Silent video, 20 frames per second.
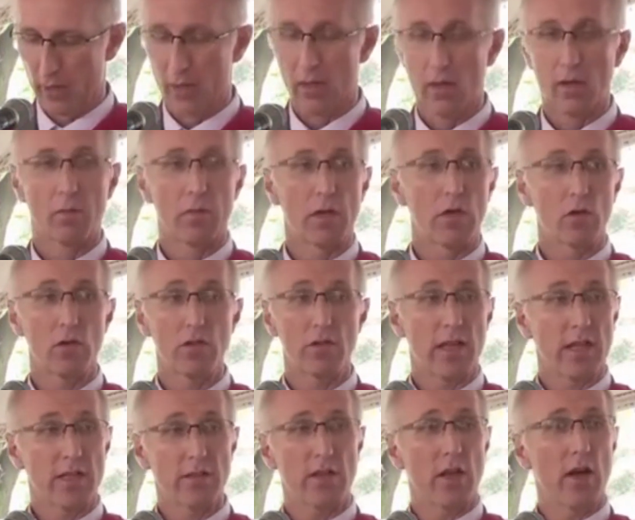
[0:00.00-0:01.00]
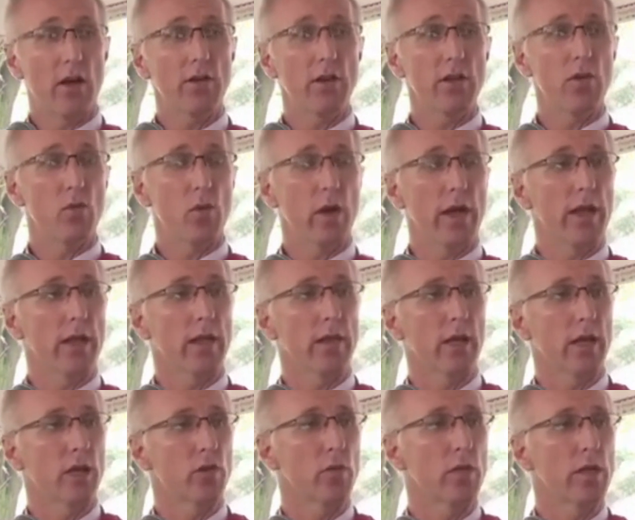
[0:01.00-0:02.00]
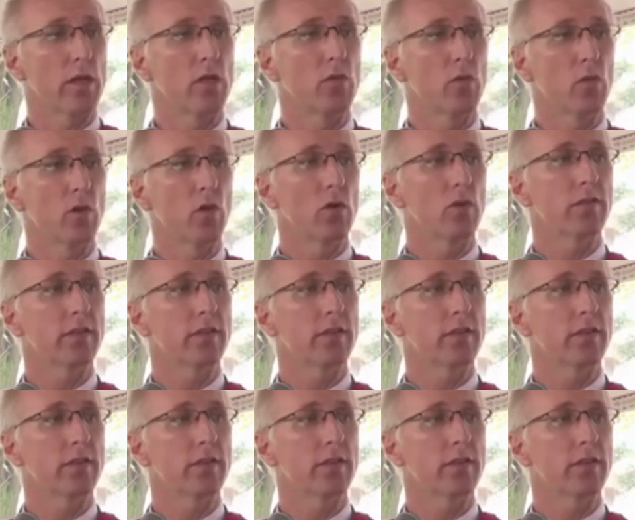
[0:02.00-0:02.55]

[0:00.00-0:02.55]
Because that's the only way that we will